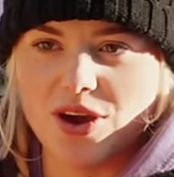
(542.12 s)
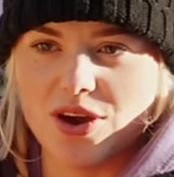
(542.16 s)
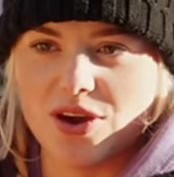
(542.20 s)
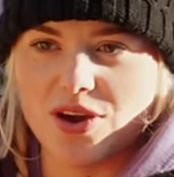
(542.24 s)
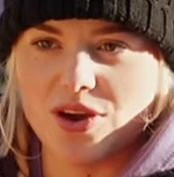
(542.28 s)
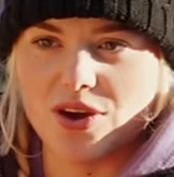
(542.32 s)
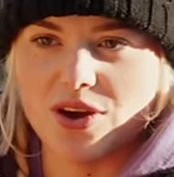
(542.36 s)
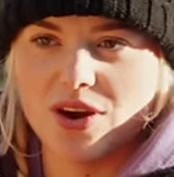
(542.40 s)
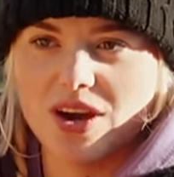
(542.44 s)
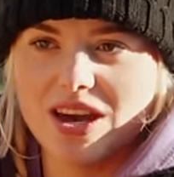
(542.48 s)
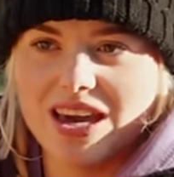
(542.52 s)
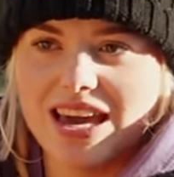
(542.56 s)

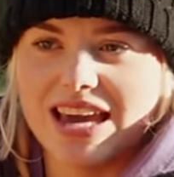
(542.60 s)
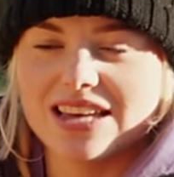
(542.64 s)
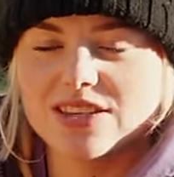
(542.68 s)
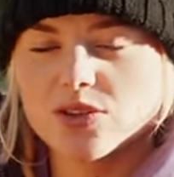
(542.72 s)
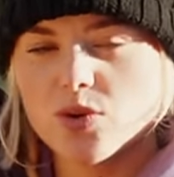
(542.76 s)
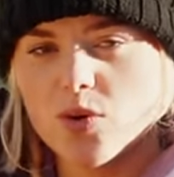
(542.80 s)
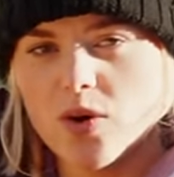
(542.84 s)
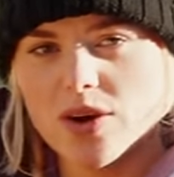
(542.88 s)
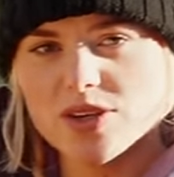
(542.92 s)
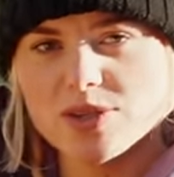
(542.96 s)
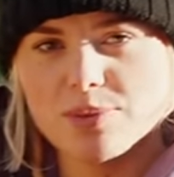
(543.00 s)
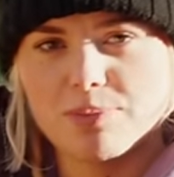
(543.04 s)
who is
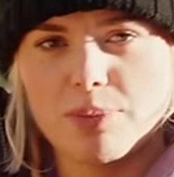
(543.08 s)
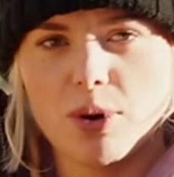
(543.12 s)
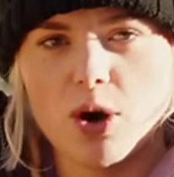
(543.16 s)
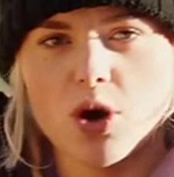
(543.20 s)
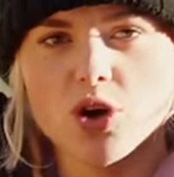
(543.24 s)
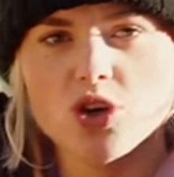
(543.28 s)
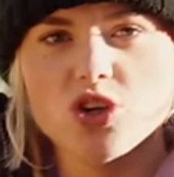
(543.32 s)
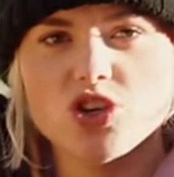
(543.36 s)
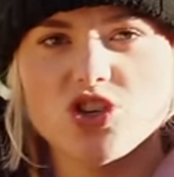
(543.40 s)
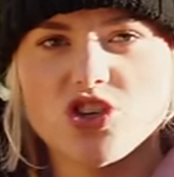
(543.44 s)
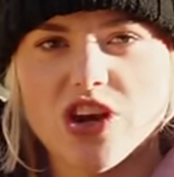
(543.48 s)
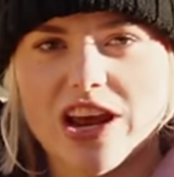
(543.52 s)
quite a
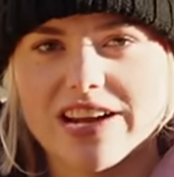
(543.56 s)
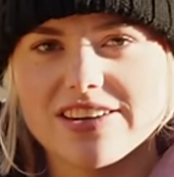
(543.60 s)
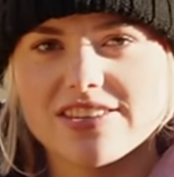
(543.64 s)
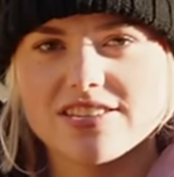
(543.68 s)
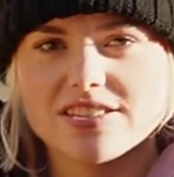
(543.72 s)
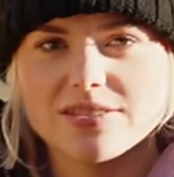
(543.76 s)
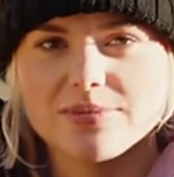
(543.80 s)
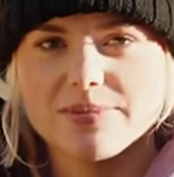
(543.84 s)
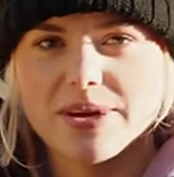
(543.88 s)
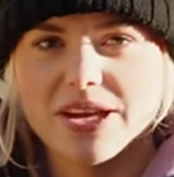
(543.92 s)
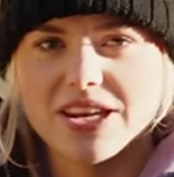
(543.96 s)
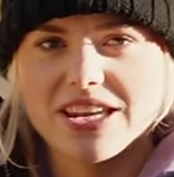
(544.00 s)
posh
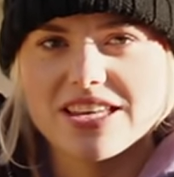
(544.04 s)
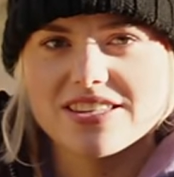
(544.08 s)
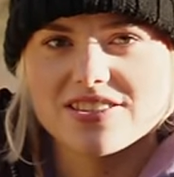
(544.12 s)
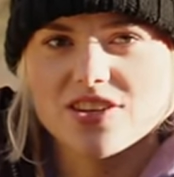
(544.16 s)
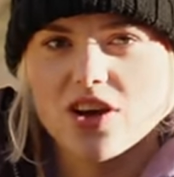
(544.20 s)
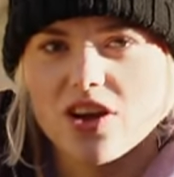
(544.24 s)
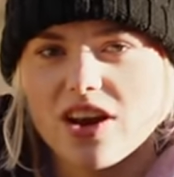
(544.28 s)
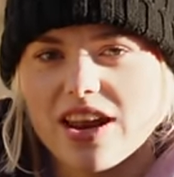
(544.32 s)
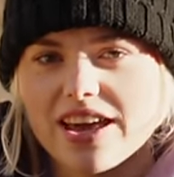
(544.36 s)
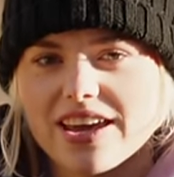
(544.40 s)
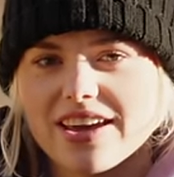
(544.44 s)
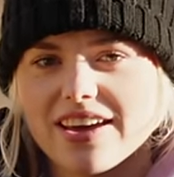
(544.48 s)
gentleman. He's
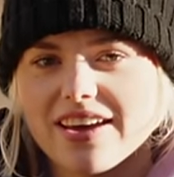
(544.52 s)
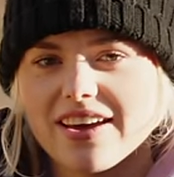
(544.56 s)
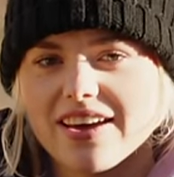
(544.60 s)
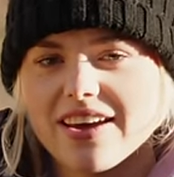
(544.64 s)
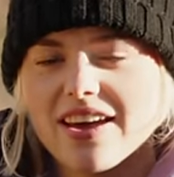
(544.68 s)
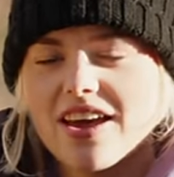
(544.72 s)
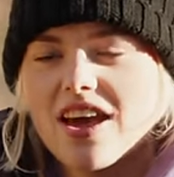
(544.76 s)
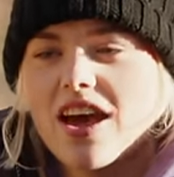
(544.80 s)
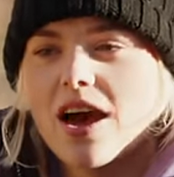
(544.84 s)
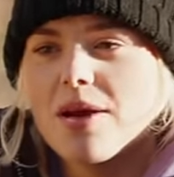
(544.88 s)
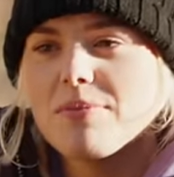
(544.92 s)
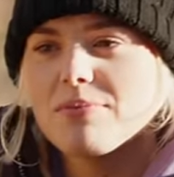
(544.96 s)
got like
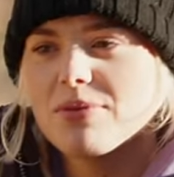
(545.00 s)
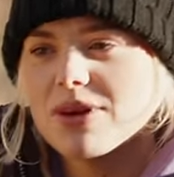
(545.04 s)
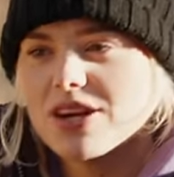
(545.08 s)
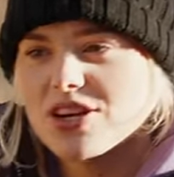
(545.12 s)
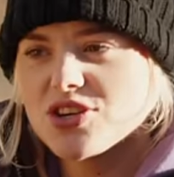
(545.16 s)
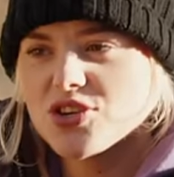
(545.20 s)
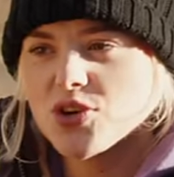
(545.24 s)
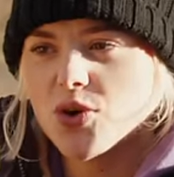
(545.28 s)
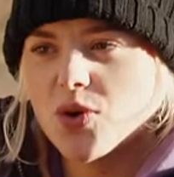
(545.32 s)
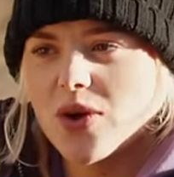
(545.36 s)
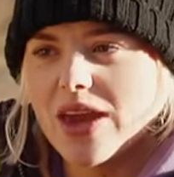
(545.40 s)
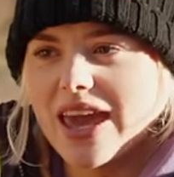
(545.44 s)
I'm pretty
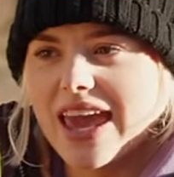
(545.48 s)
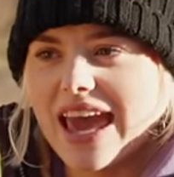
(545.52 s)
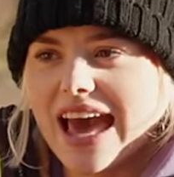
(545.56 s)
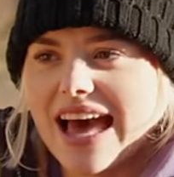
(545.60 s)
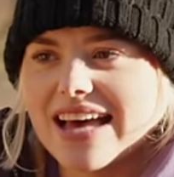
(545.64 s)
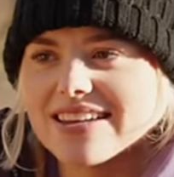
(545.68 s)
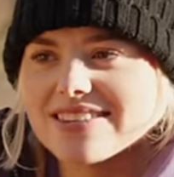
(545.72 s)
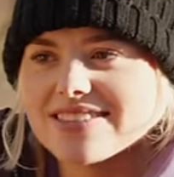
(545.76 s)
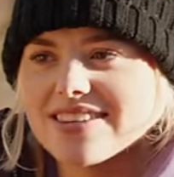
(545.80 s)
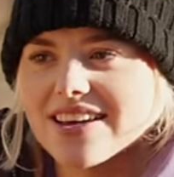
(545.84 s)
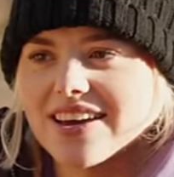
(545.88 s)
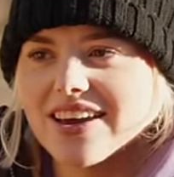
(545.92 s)
sure he
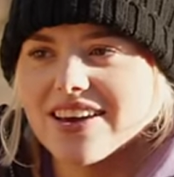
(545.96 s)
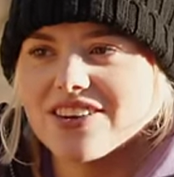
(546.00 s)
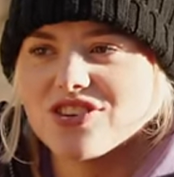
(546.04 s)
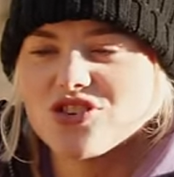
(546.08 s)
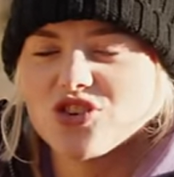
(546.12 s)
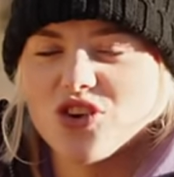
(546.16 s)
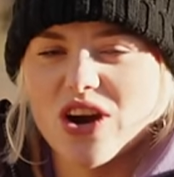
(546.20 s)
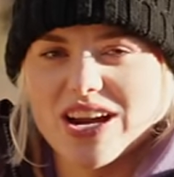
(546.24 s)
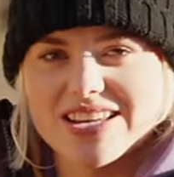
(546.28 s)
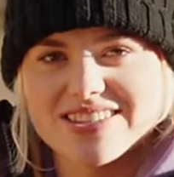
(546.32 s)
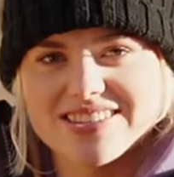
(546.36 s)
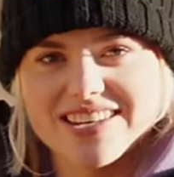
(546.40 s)
has like a
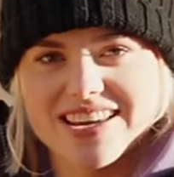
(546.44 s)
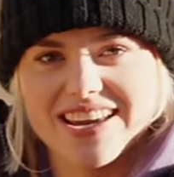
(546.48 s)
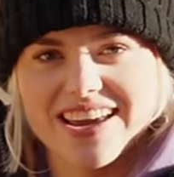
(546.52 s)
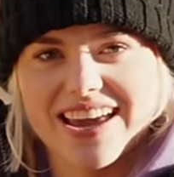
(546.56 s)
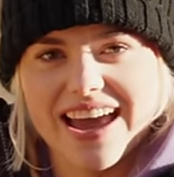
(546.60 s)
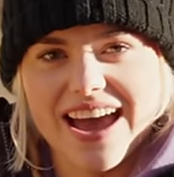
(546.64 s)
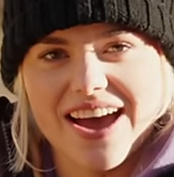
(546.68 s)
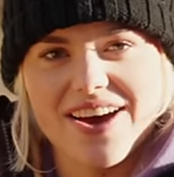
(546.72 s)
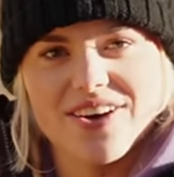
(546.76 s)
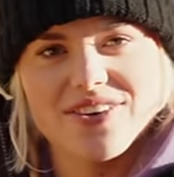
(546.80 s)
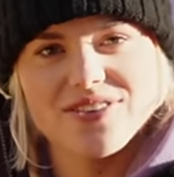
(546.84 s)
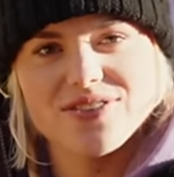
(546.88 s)
dressing
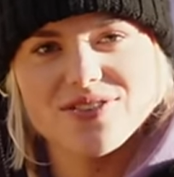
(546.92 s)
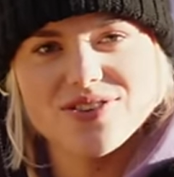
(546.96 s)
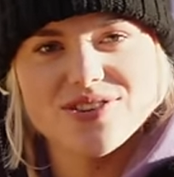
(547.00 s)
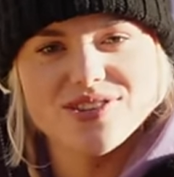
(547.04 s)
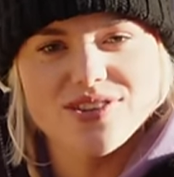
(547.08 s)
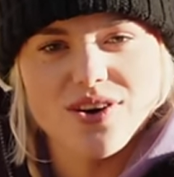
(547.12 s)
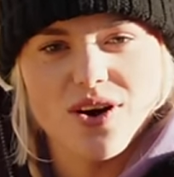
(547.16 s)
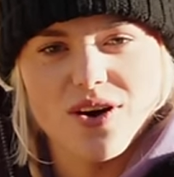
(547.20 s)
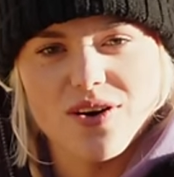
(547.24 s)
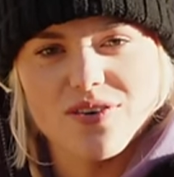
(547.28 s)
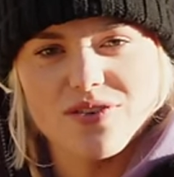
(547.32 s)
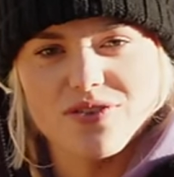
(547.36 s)
gown
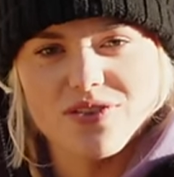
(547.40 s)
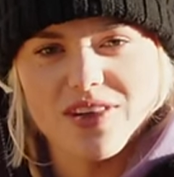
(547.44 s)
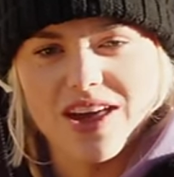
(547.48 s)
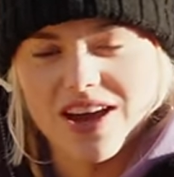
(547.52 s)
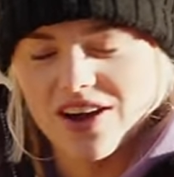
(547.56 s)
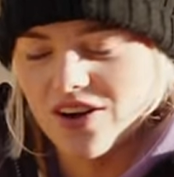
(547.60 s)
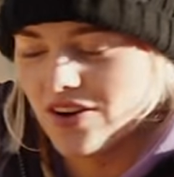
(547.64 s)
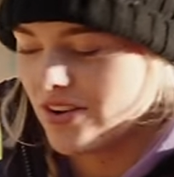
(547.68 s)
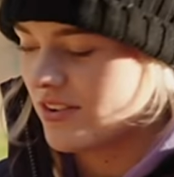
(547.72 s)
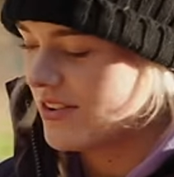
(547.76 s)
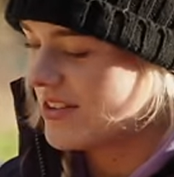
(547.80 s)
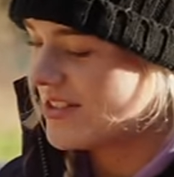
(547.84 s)
sort of
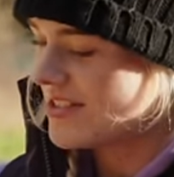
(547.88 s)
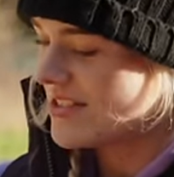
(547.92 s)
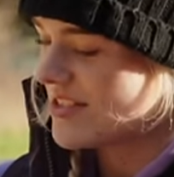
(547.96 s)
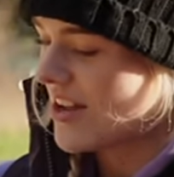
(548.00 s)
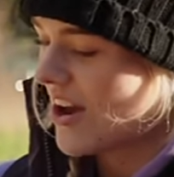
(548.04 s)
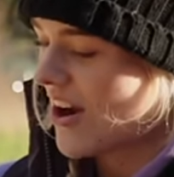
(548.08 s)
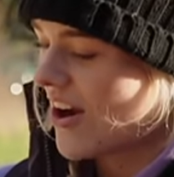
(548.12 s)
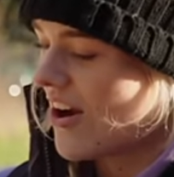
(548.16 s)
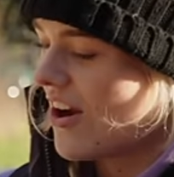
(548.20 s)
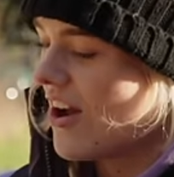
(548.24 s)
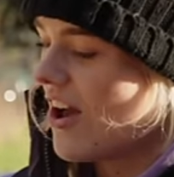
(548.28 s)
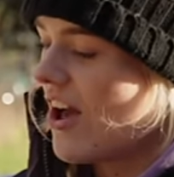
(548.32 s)
thing on,
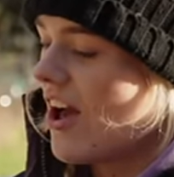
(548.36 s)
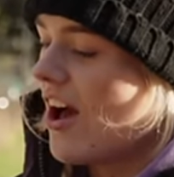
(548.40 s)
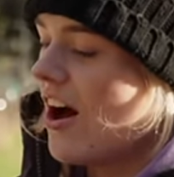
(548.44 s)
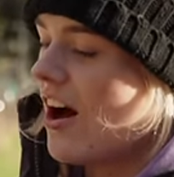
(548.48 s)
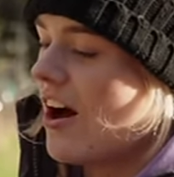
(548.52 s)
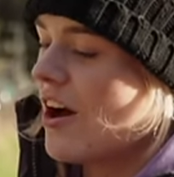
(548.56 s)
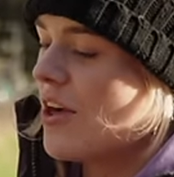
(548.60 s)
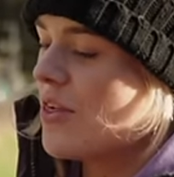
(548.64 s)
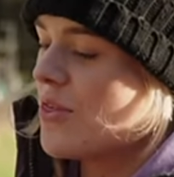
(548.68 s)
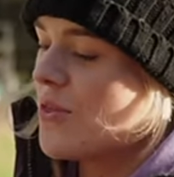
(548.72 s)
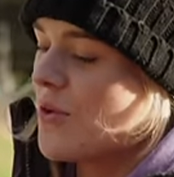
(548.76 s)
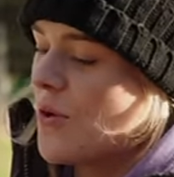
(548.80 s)
so
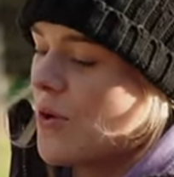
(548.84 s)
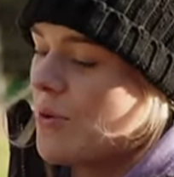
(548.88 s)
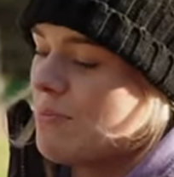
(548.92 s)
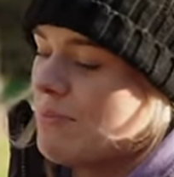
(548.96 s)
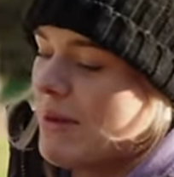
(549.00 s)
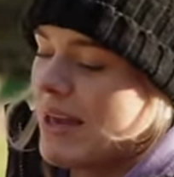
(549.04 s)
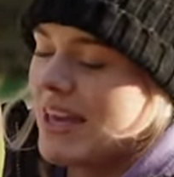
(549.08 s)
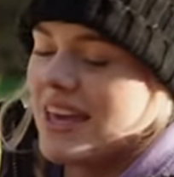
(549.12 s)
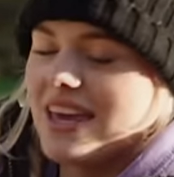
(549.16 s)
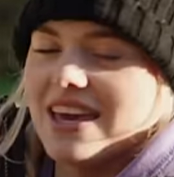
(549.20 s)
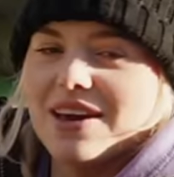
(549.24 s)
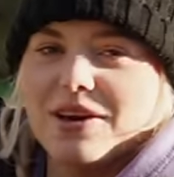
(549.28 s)
I thought
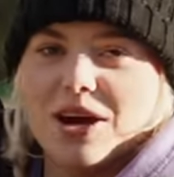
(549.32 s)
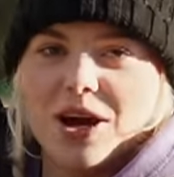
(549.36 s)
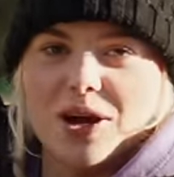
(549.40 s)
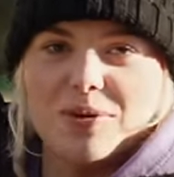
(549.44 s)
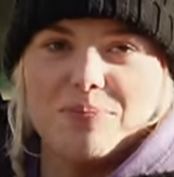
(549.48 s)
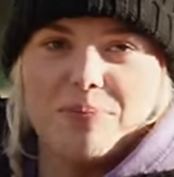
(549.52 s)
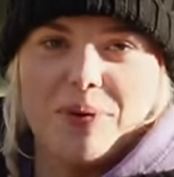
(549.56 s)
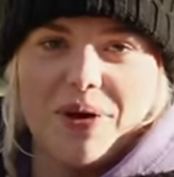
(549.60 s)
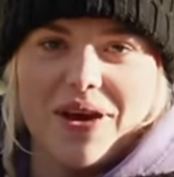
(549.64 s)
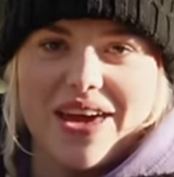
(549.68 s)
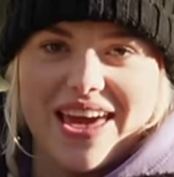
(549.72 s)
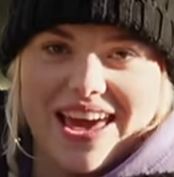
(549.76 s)
Mickey
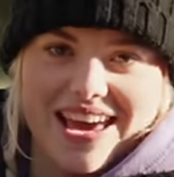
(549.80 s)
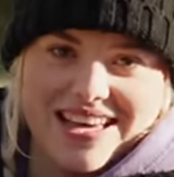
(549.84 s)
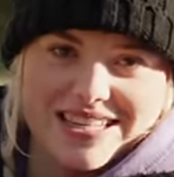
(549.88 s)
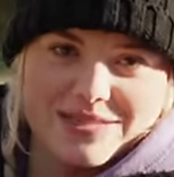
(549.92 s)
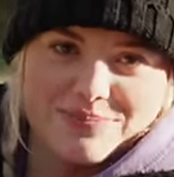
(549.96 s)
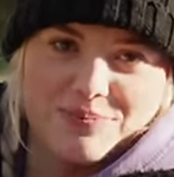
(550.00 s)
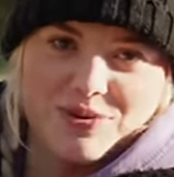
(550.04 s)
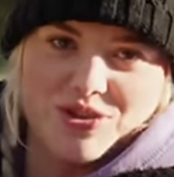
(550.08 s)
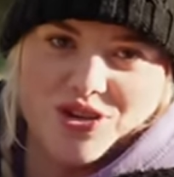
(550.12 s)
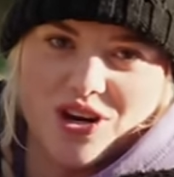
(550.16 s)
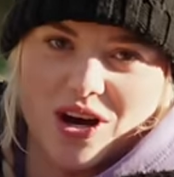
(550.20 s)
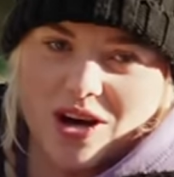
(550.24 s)
could put
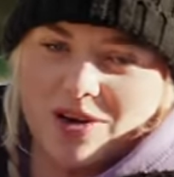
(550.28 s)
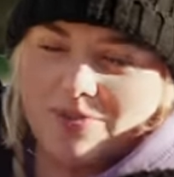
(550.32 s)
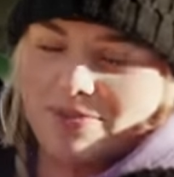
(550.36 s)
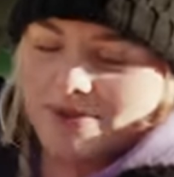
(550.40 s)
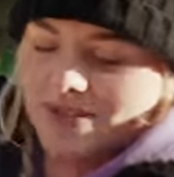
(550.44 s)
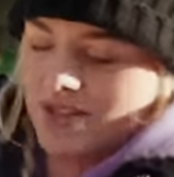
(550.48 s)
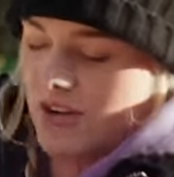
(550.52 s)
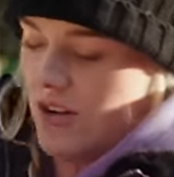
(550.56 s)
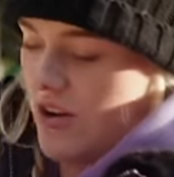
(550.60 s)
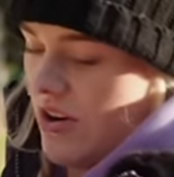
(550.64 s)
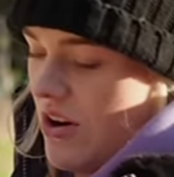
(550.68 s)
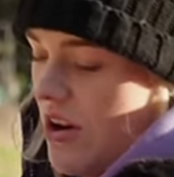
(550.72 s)
his
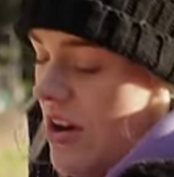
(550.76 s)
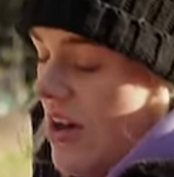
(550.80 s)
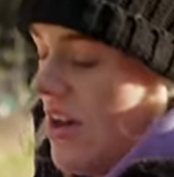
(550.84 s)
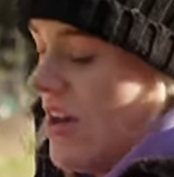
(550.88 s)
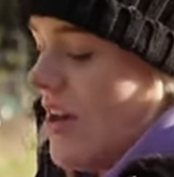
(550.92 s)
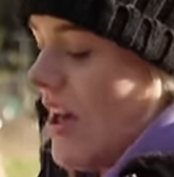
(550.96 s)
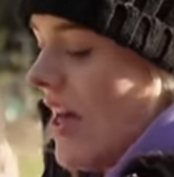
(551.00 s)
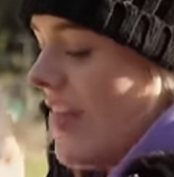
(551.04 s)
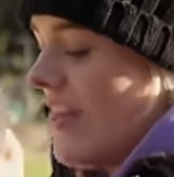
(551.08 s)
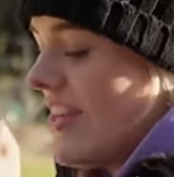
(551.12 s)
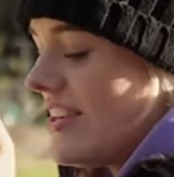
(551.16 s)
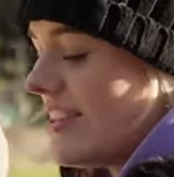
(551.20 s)
pajamas on.
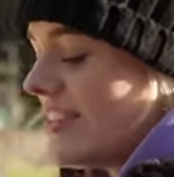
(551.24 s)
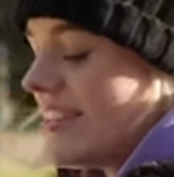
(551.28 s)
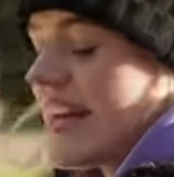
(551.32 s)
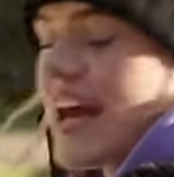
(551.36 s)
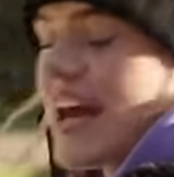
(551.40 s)
This is